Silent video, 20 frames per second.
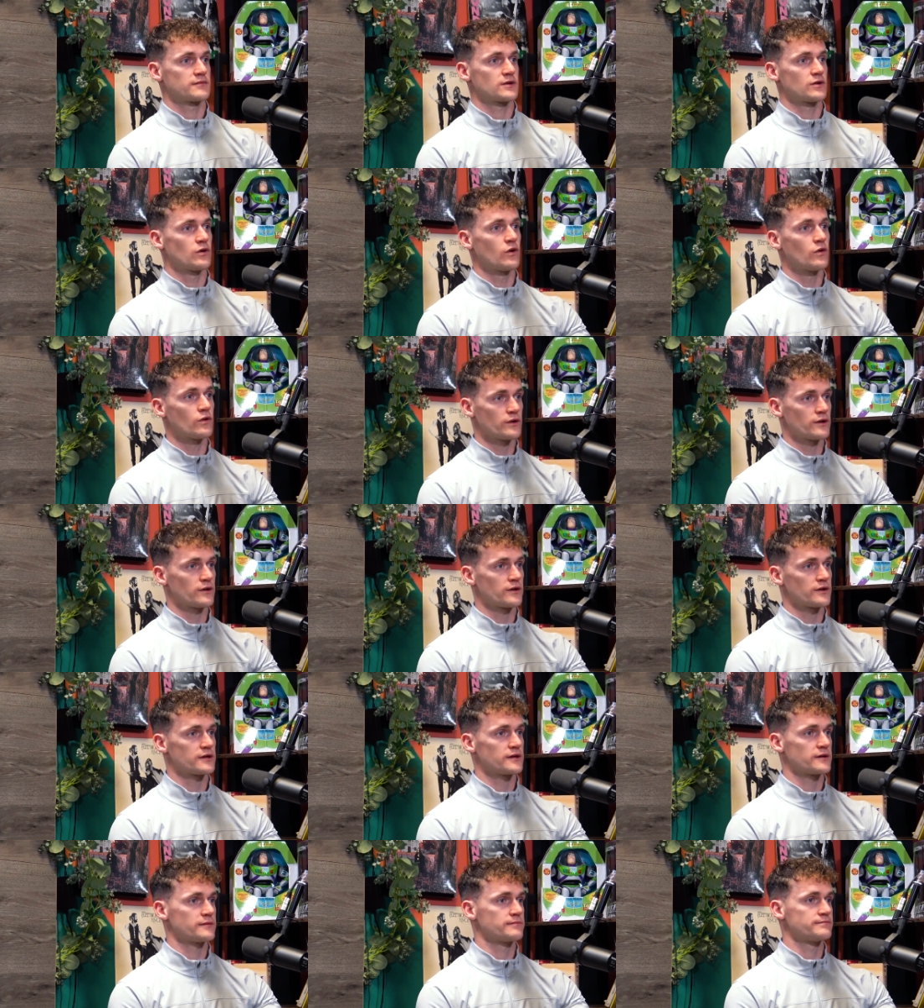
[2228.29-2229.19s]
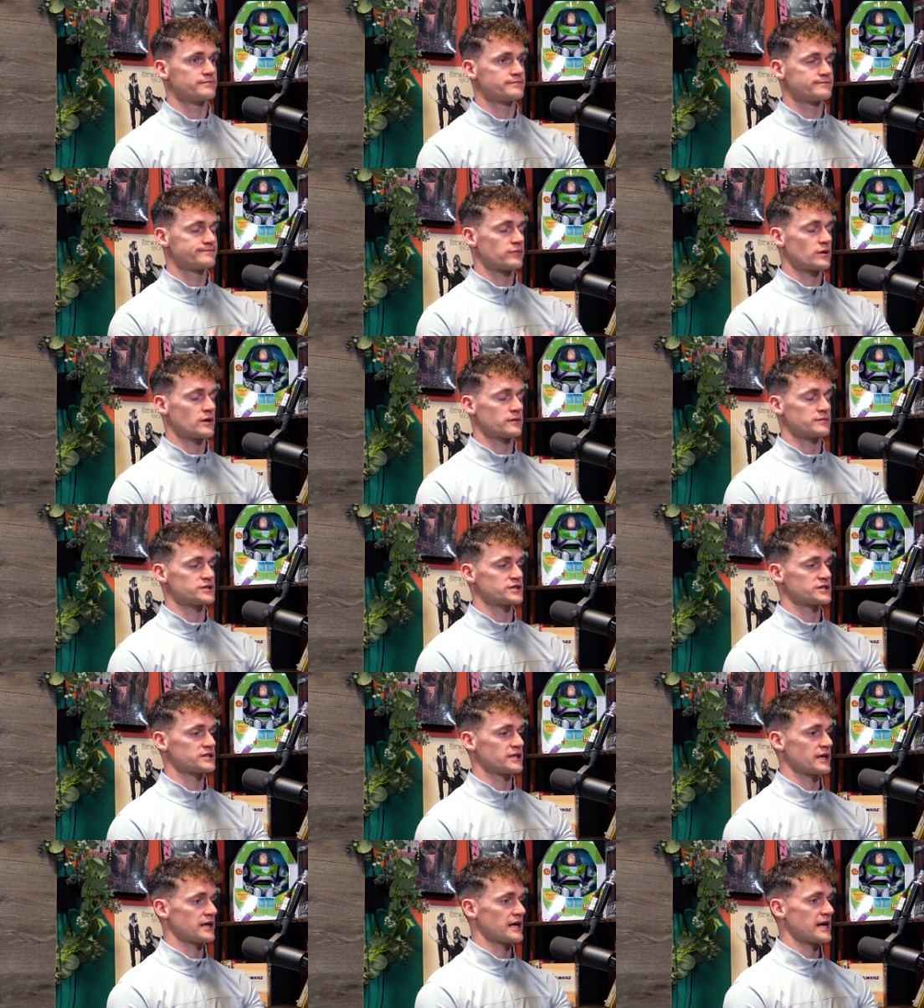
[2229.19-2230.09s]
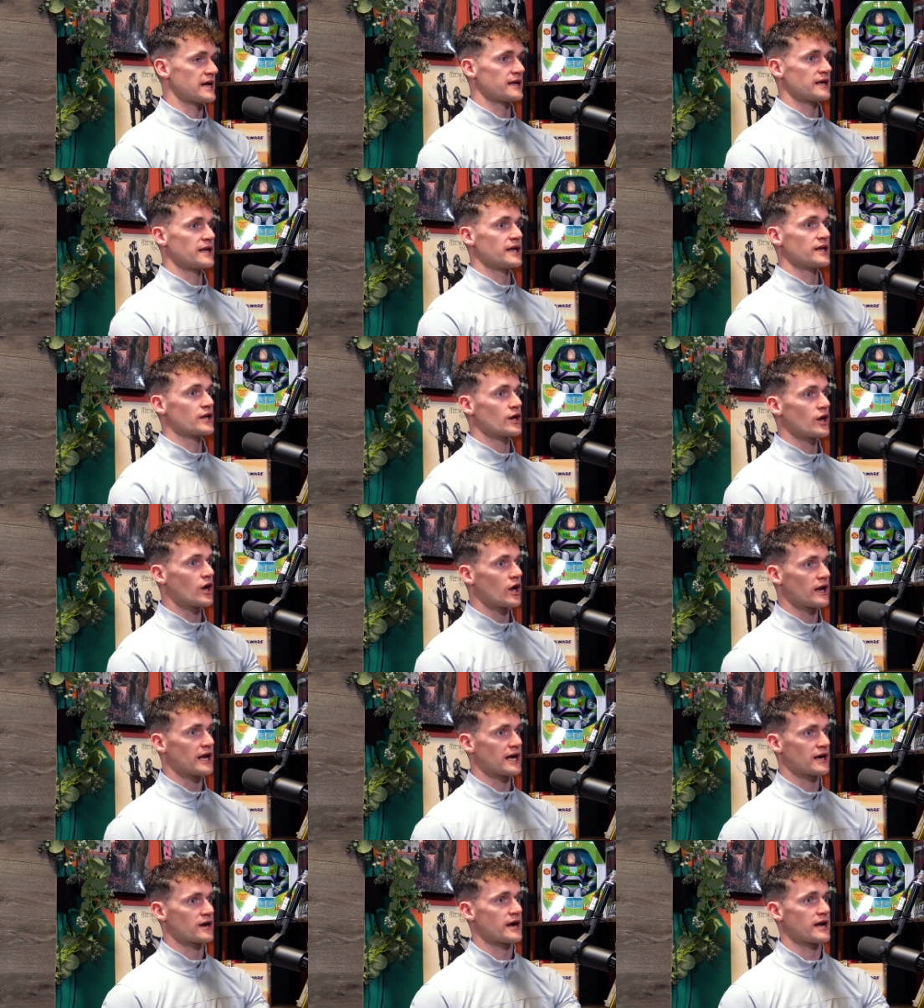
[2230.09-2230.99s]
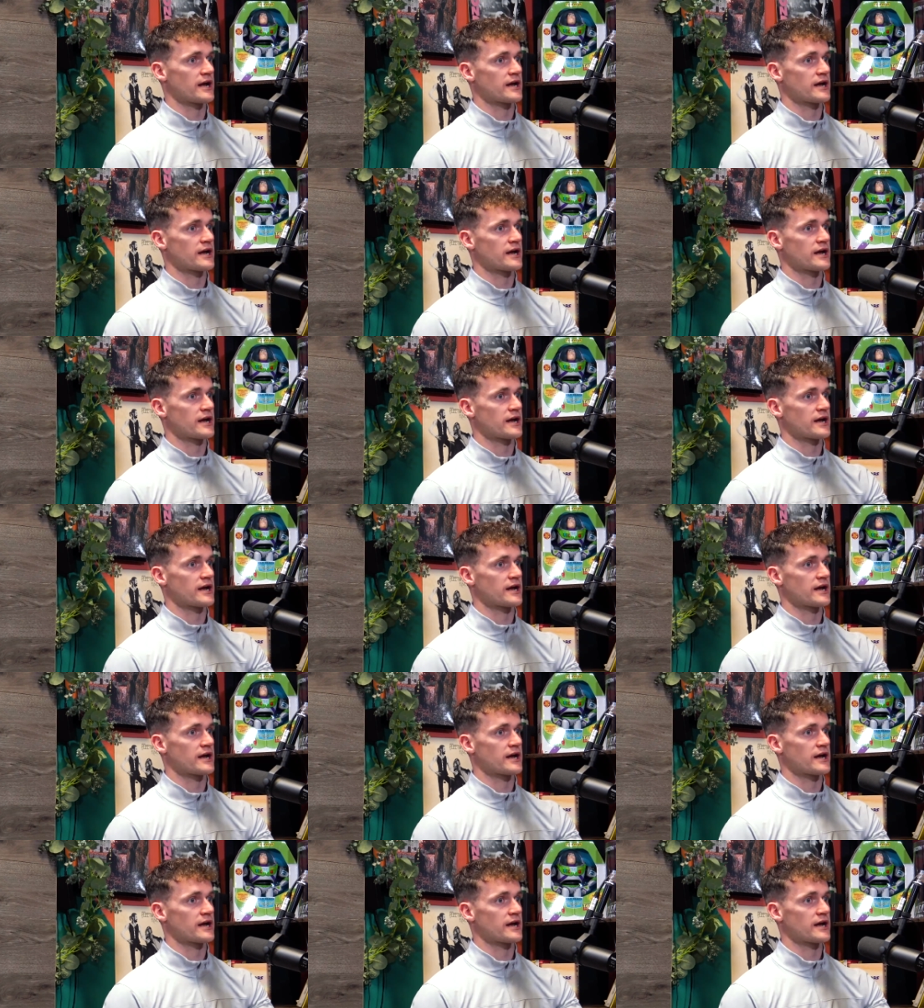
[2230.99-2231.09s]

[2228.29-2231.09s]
cut it or to probably just uh, edited and all that crack.